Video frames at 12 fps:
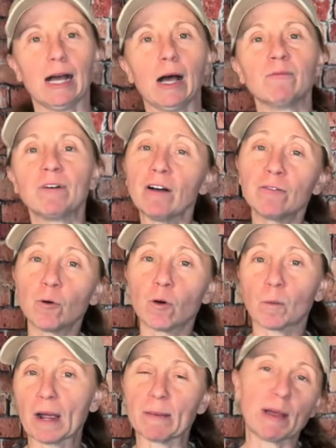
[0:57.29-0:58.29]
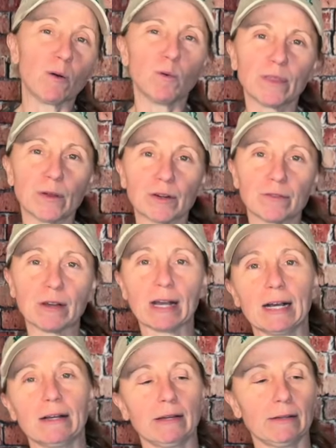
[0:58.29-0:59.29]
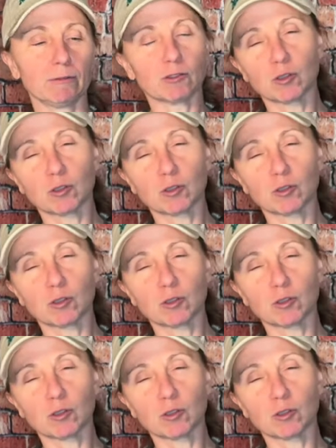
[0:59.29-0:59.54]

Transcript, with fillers: I'm 5'4", weigh about 135, have a